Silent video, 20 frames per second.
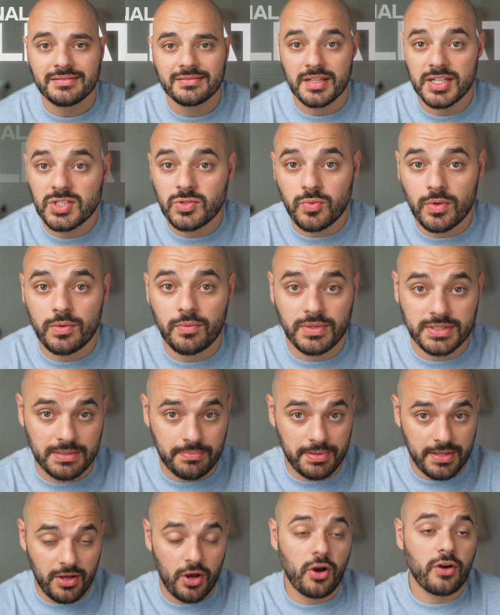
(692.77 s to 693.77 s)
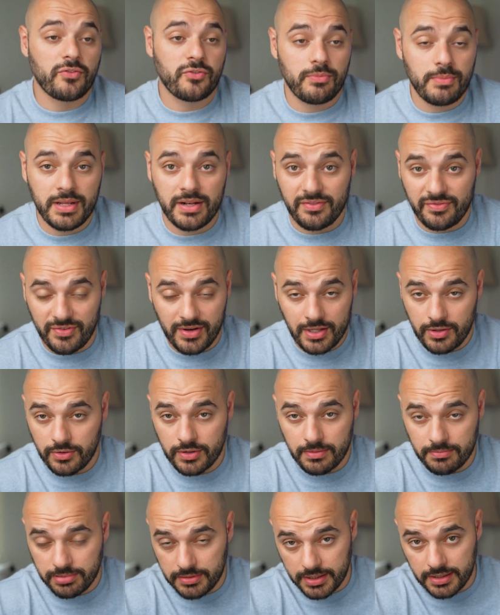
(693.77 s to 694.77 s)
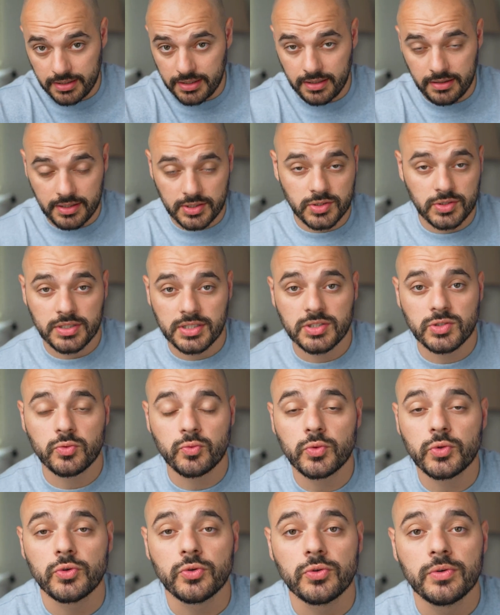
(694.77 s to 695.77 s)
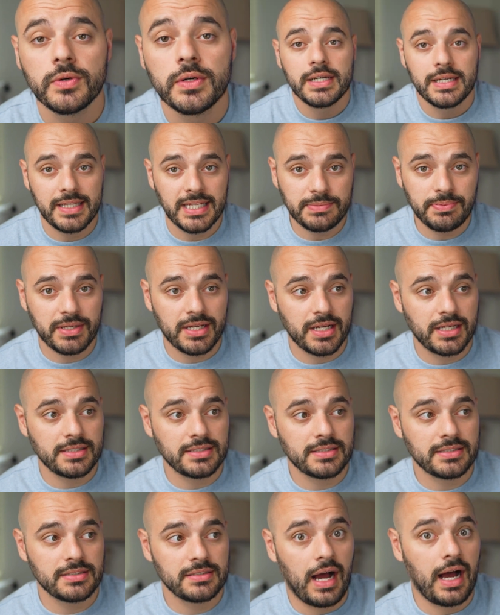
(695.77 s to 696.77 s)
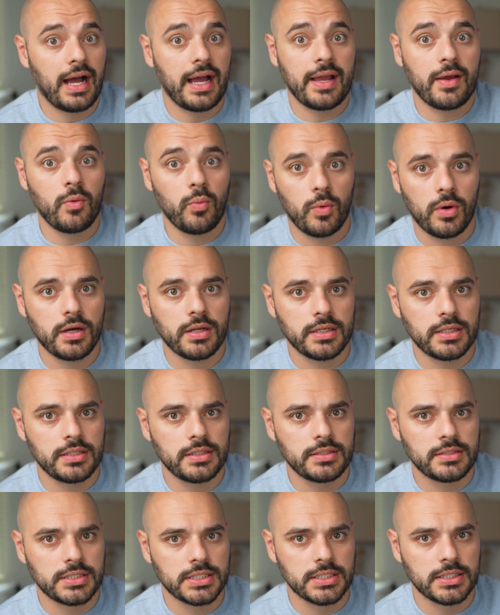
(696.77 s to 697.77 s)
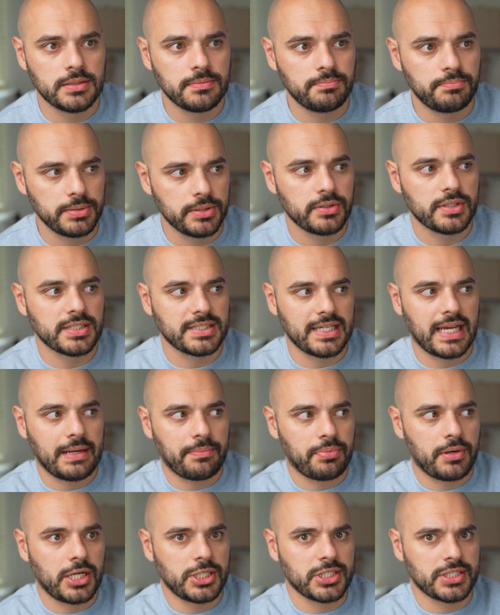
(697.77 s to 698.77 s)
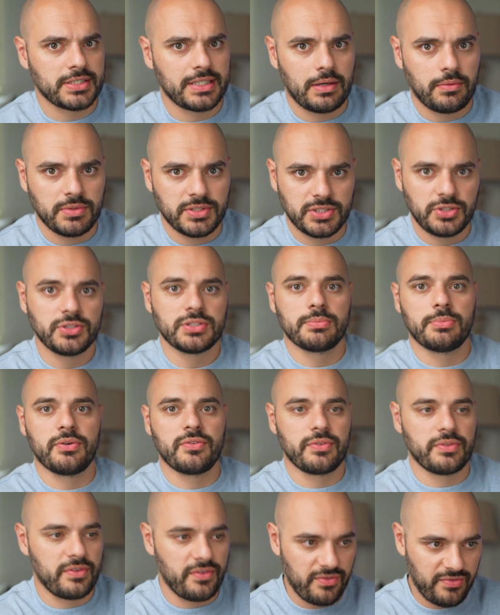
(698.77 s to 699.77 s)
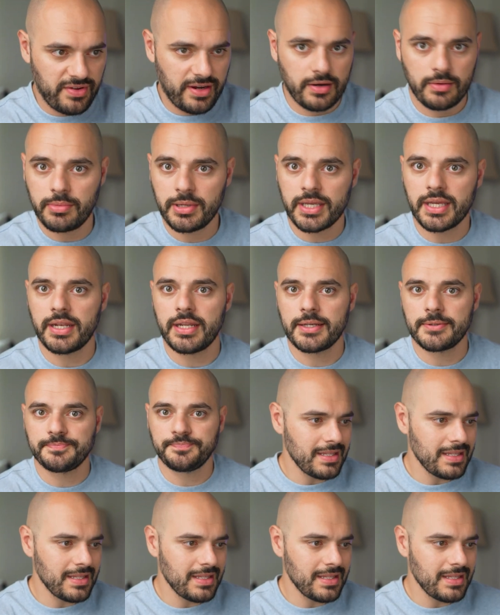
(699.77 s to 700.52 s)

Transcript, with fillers: This one was a bit hard for me to follow follow completely this this rule. And that's because I wanted to build a side project that was usable from the very beginning.